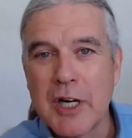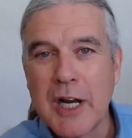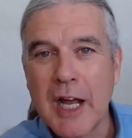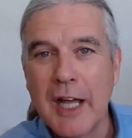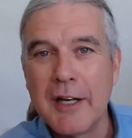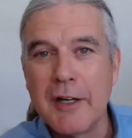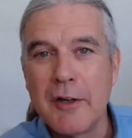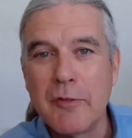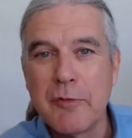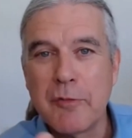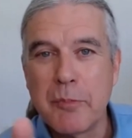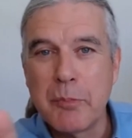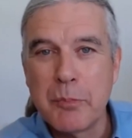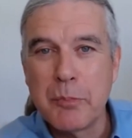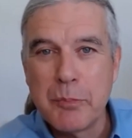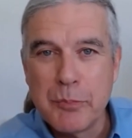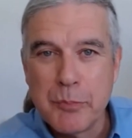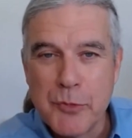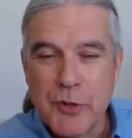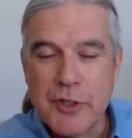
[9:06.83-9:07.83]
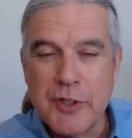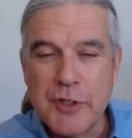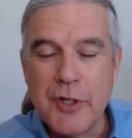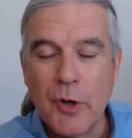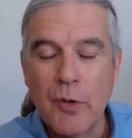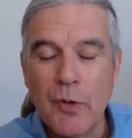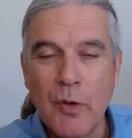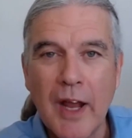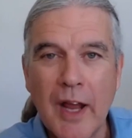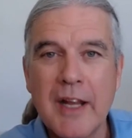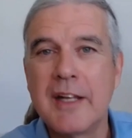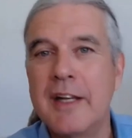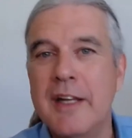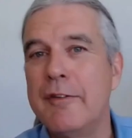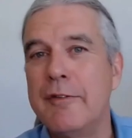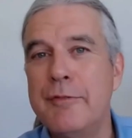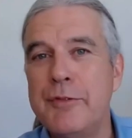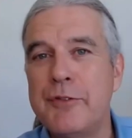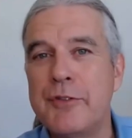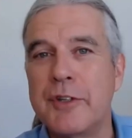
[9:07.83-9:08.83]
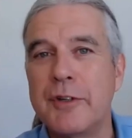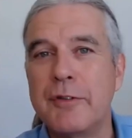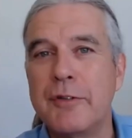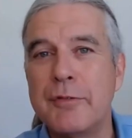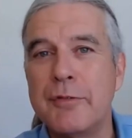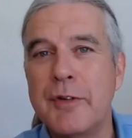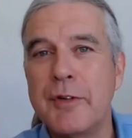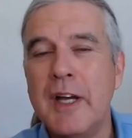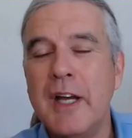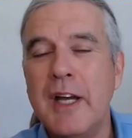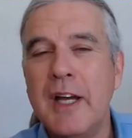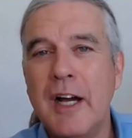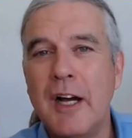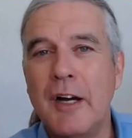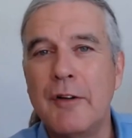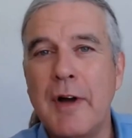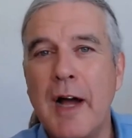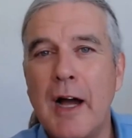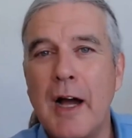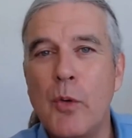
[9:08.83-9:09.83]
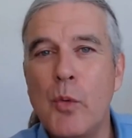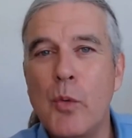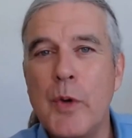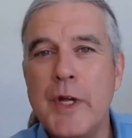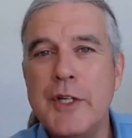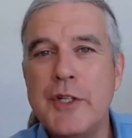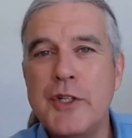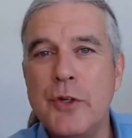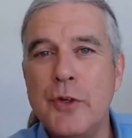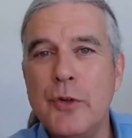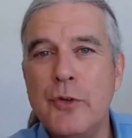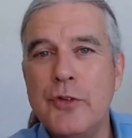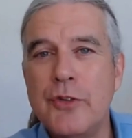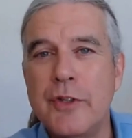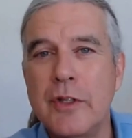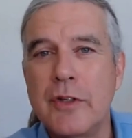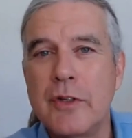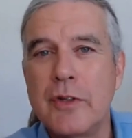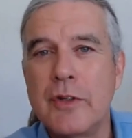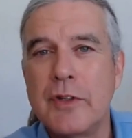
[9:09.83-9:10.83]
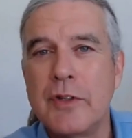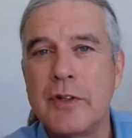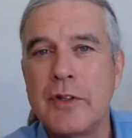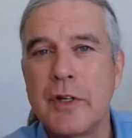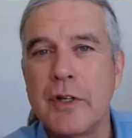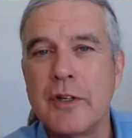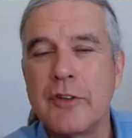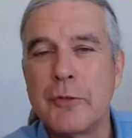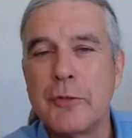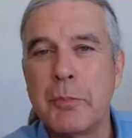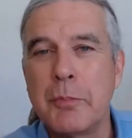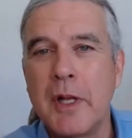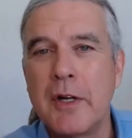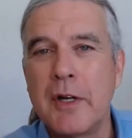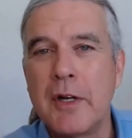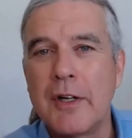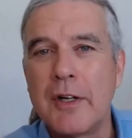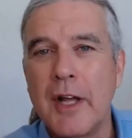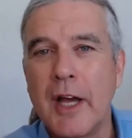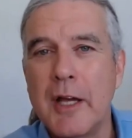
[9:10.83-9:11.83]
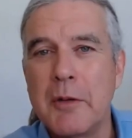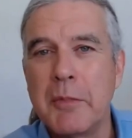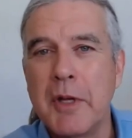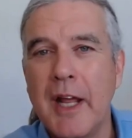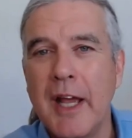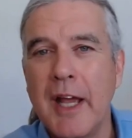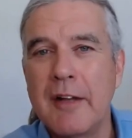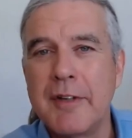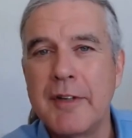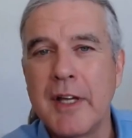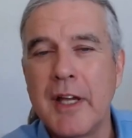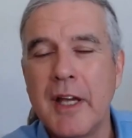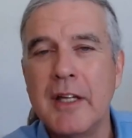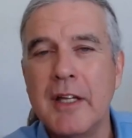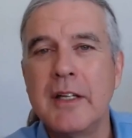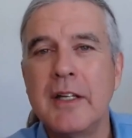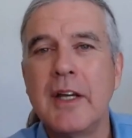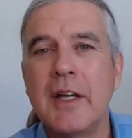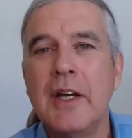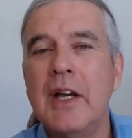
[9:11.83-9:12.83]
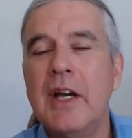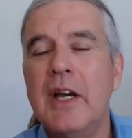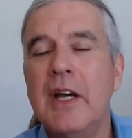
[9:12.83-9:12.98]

kind of directives of, of how we choose to, to spend our time and advocate.